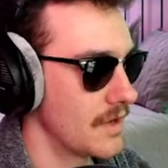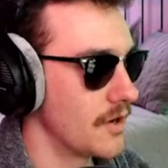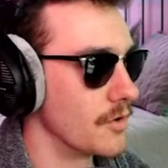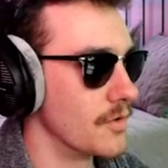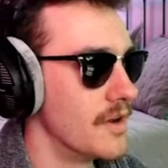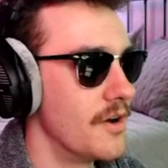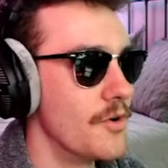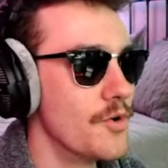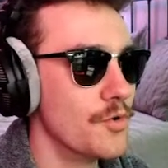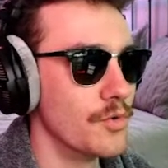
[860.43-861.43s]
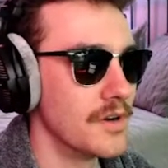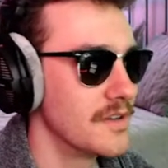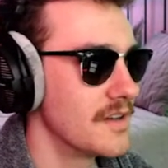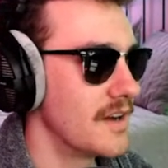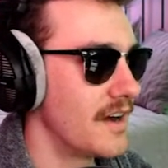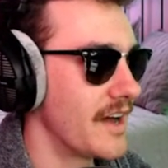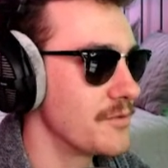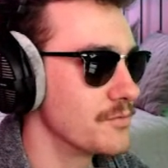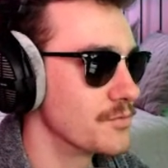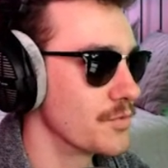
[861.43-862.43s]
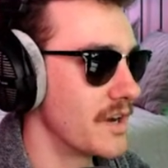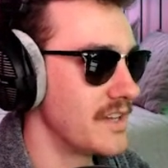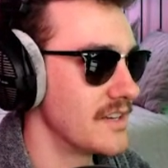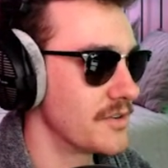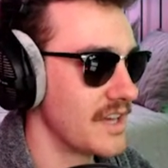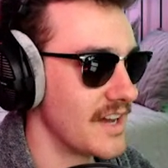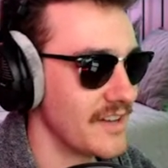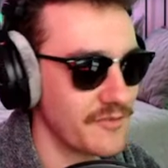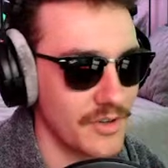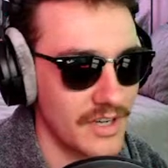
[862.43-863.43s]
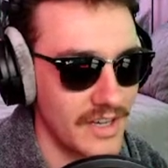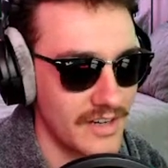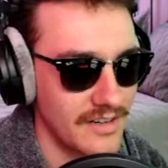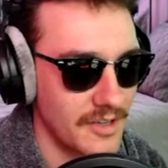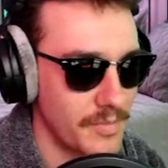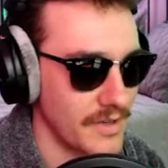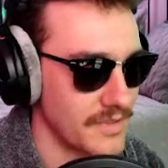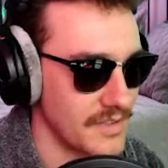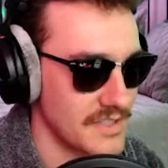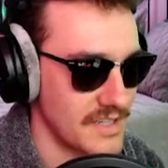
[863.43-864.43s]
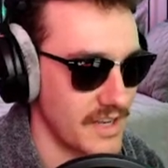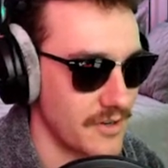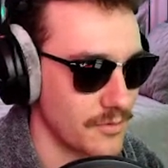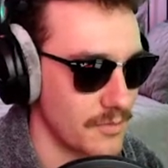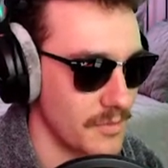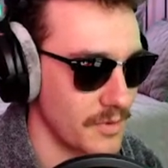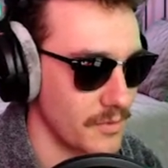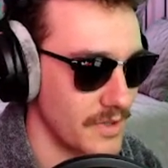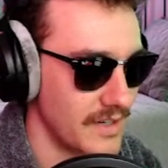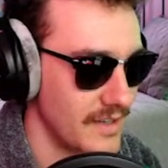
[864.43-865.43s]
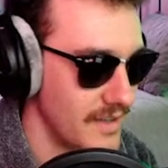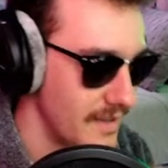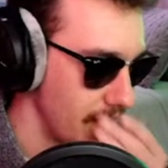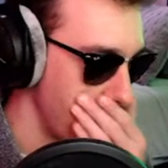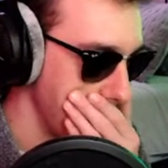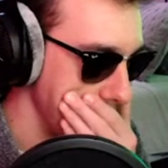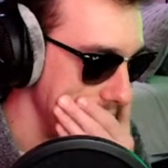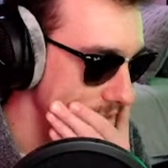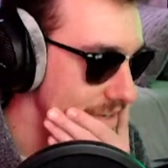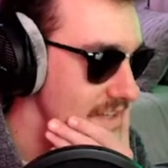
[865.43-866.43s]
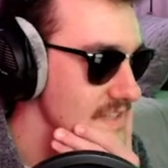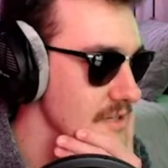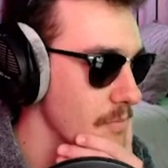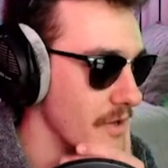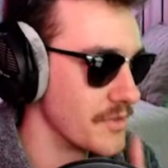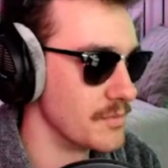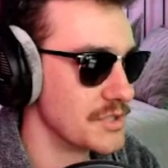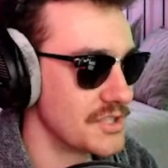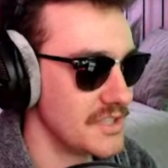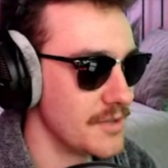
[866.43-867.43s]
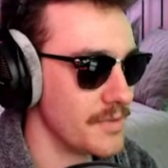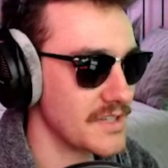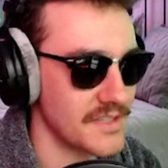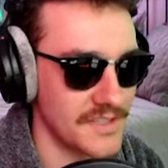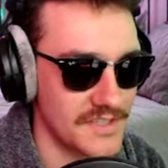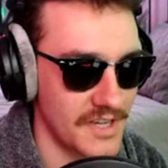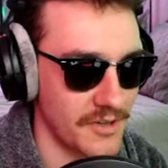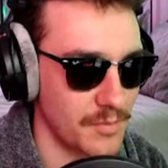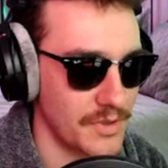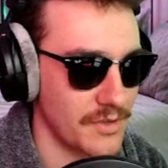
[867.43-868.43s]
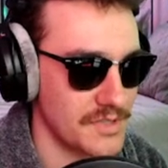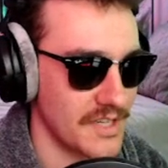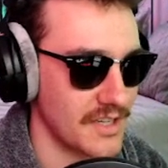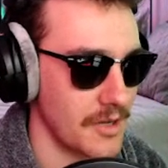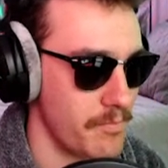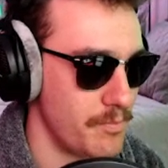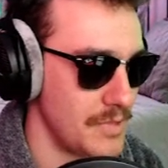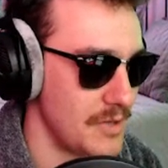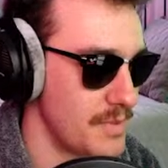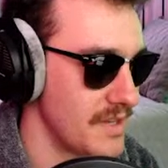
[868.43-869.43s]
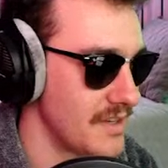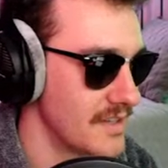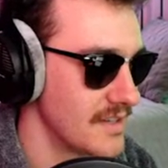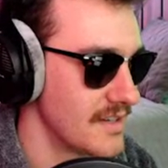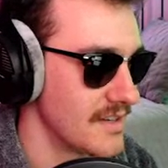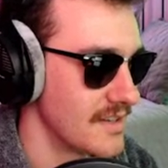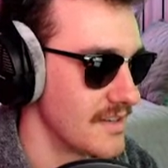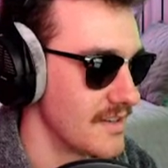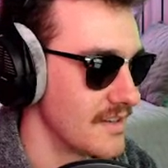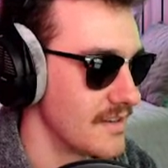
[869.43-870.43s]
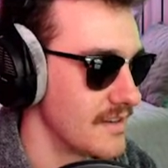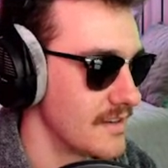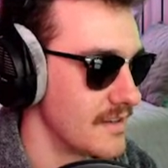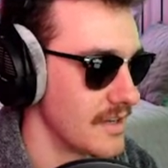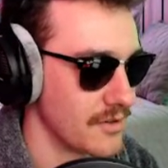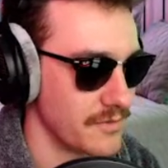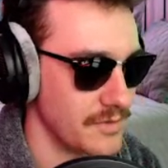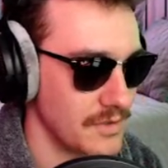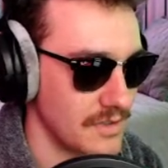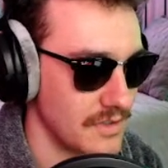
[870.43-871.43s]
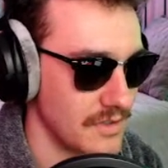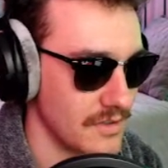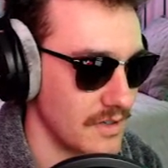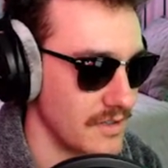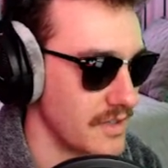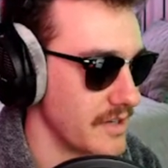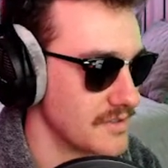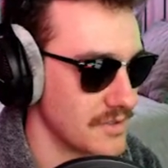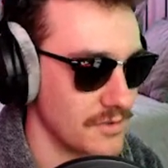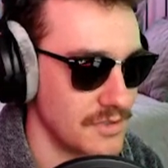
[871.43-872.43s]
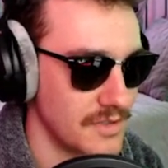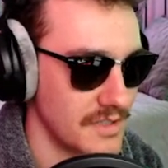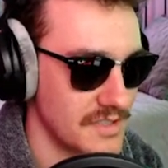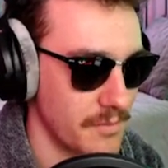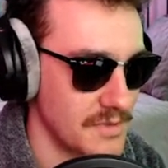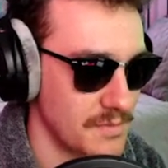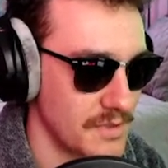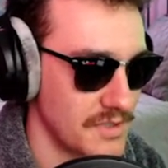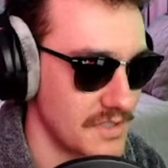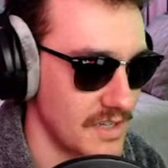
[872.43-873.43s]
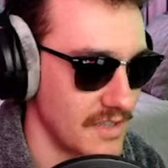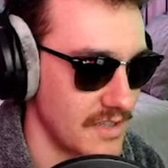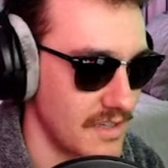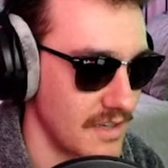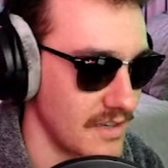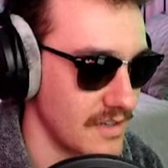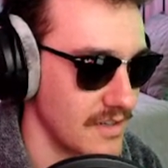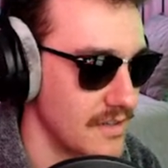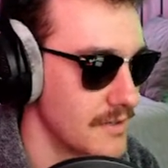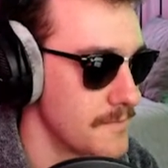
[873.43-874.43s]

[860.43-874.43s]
Oh, ooh! Right, okay, I forgot about this, and I don't remember what it is about the machine that makes this sound, but there's like a beeping. I don't know if you can hear. I turned you guys up as much as I can.